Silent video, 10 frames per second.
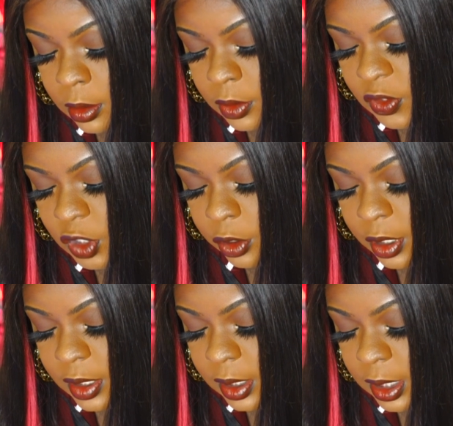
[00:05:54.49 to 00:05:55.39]

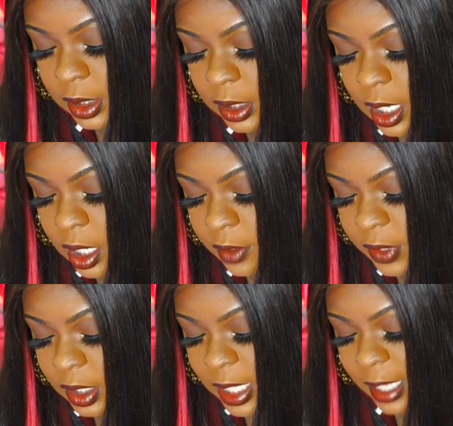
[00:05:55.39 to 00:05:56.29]
seriously in love
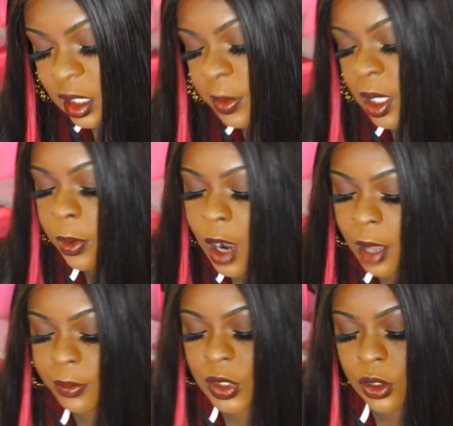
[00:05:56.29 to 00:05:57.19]
and that could be a
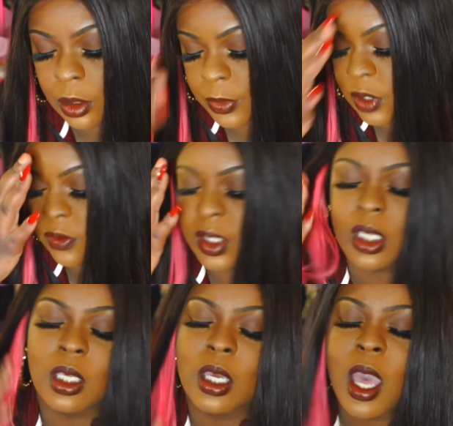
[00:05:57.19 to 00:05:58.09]
problem in terms of
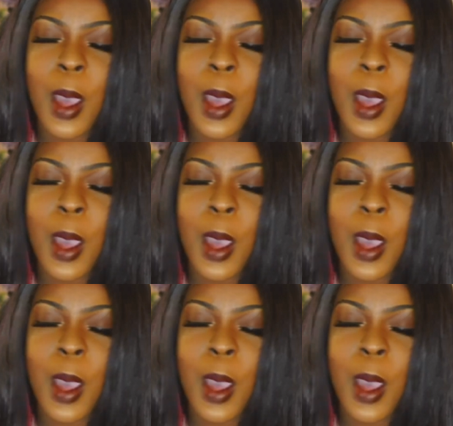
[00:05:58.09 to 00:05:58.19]
the